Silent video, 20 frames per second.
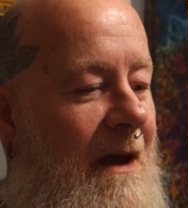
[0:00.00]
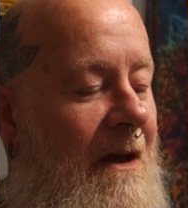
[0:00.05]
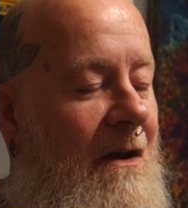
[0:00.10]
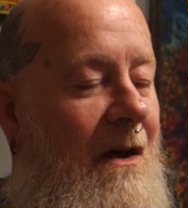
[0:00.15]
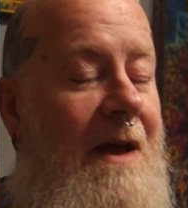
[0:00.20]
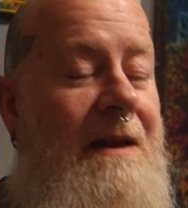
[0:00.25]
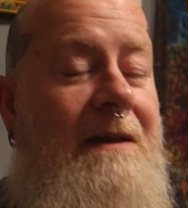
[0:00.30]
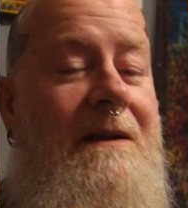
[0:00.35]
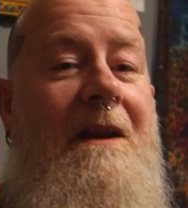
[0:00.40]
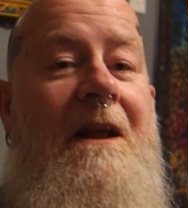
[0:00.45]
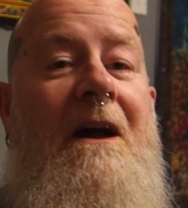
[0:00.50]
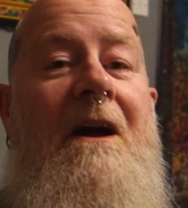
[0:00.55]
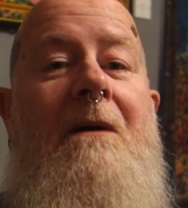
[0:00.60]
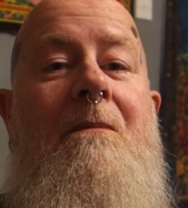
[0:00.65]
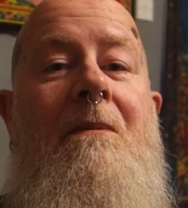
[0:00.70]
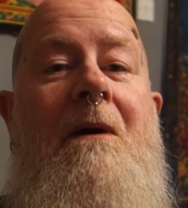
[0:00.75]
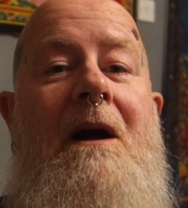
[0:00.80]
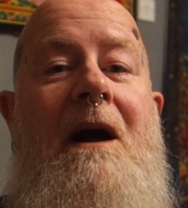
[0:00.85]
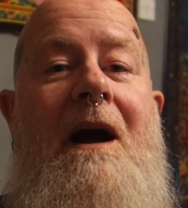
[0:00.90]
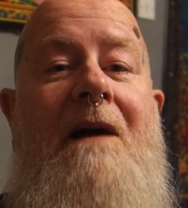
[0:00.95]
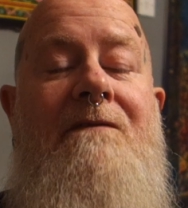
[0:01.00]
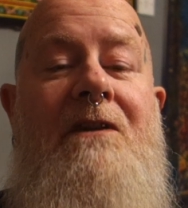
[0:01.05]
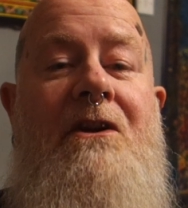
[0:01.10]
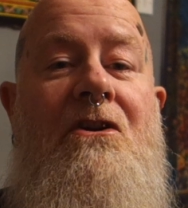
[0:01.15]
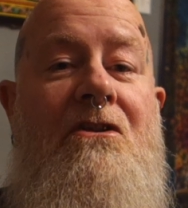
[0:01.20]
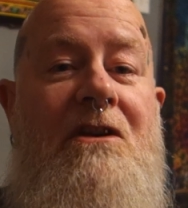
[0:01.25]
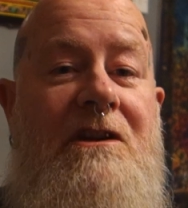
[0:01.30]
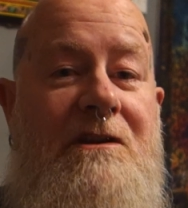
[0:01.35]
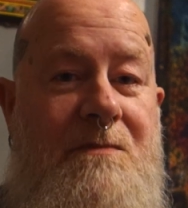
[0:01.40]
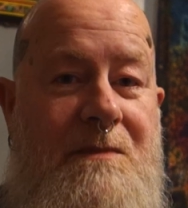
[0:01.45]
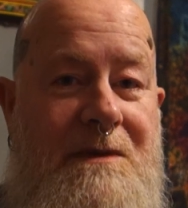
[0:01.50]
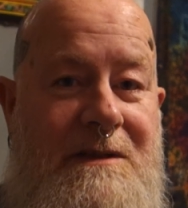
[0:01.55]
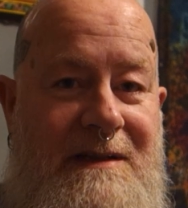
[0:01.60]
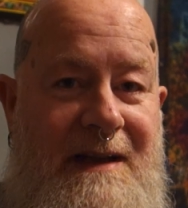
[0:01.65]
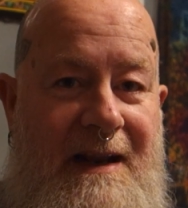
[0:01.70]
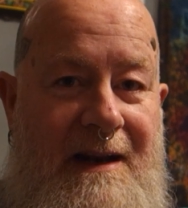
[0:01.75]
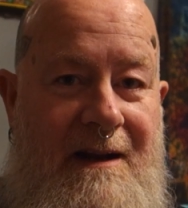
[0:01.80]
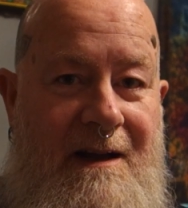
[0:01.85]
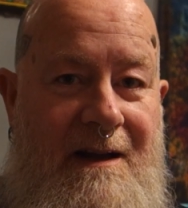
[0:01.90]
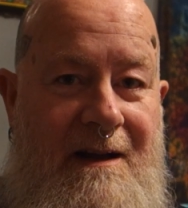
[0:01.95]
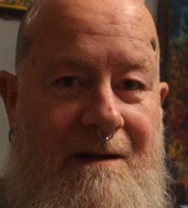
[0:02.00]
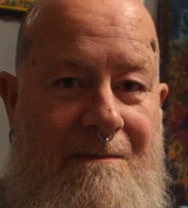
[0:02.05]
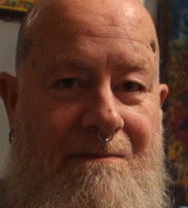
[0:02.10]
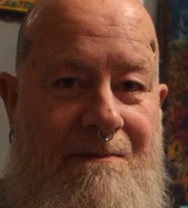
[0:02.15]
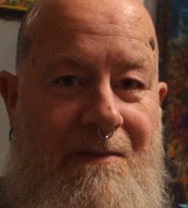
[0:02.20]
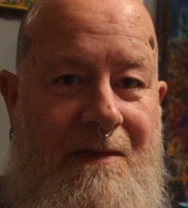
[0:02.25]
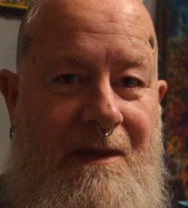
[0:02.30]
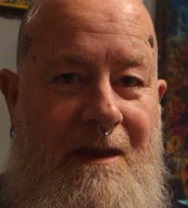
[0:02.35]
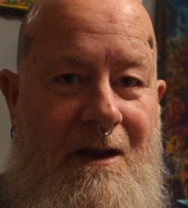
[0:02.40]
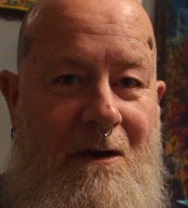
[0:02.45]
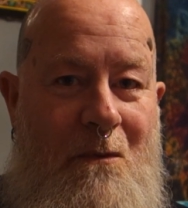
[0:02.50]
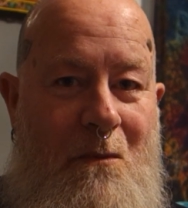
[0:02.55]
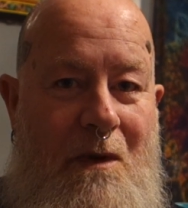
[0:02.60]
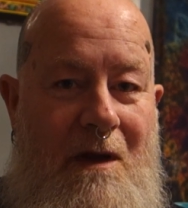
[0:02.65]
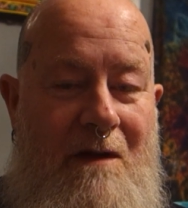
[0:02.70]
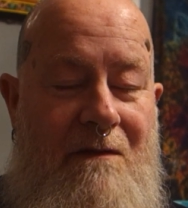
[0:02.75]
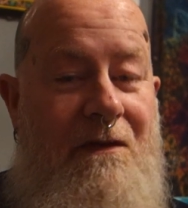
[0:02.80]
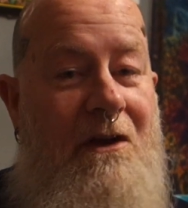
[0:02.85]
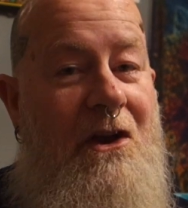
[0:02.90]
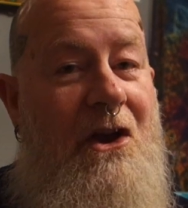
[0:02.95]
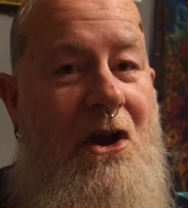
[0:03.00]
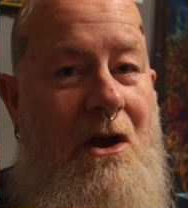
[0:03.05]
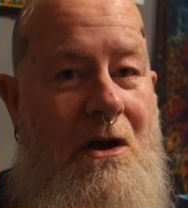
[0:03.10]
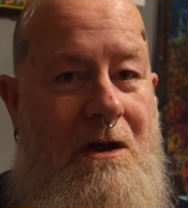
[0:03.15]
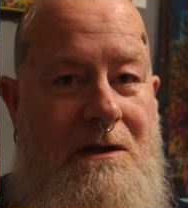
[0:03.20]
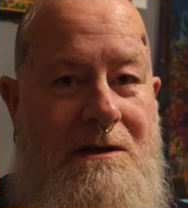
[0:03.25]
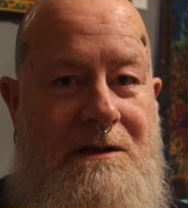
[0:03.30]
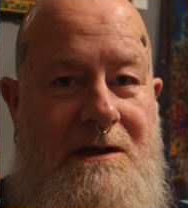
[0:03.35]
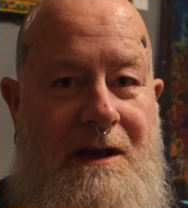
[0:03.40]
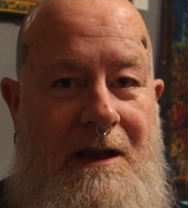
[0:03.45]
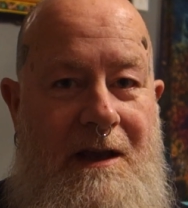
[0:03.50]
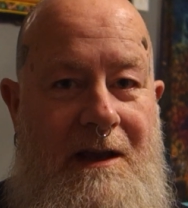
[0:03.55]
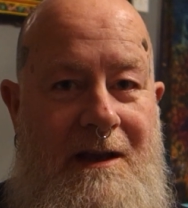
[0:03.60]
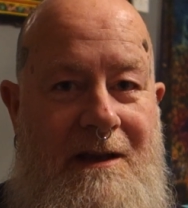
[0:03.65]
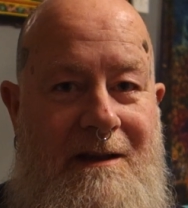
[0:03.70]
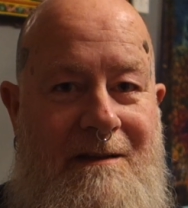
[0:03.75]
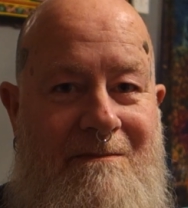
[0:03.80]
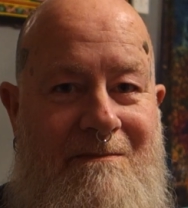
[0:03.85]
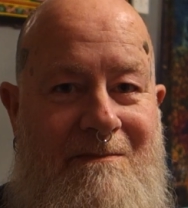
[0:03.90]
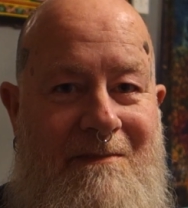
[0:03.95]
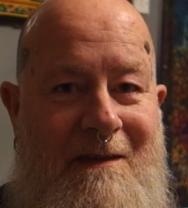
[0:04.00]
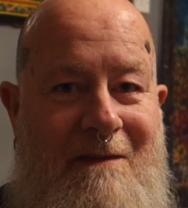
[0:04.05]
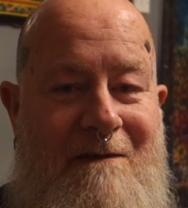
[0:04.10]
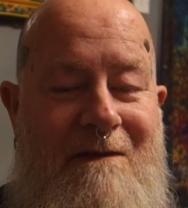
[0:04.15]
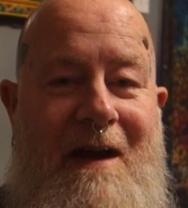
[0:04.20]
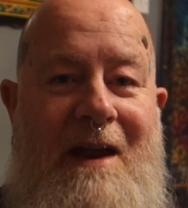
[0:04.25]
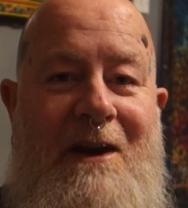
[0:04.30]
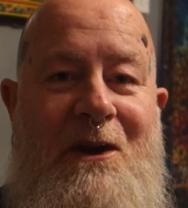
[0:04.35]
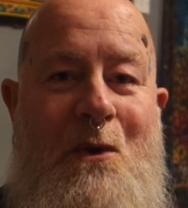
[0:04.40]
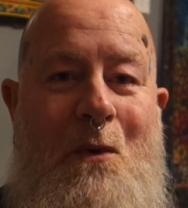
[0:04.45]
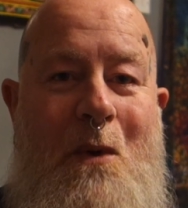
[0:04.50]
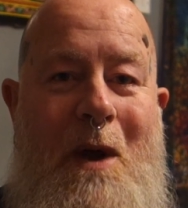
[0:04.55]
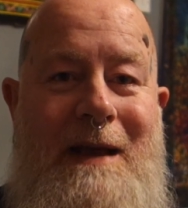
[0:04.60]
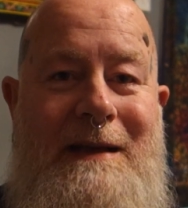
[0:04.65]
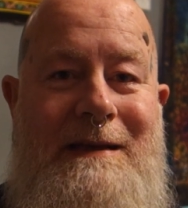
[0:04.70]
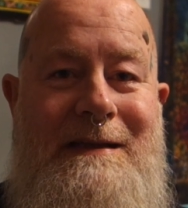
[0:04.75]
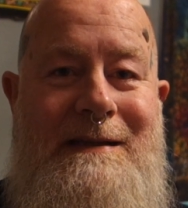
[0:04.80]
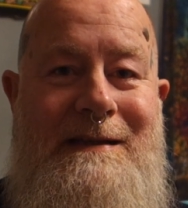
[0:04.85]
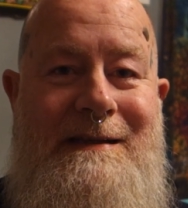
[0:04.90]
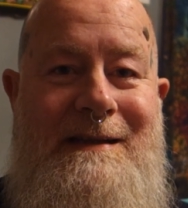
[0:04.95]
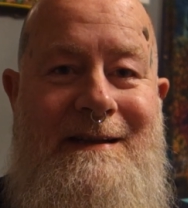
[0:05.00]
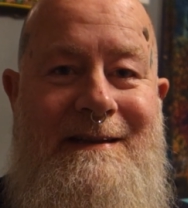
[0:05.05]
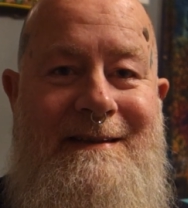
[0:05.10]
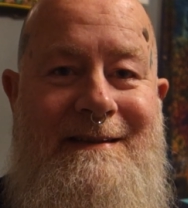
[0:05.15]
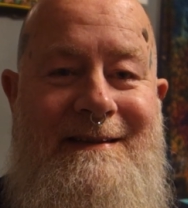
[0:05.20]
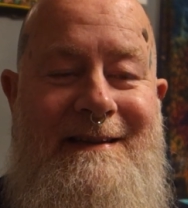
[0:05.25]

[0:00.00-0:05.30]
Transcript: I ended up having Christmas dinner with Kirsty Van Quest